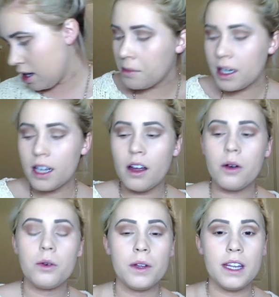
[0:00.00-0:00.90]
I'm going to
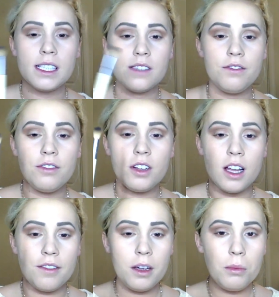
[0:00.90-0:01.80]
go with this
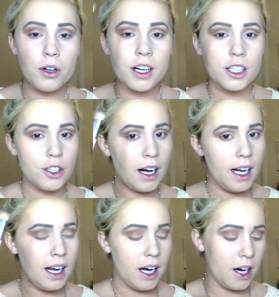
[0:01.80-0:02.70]
fluffy brush right
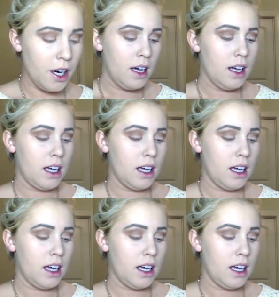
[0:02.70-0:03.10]
here,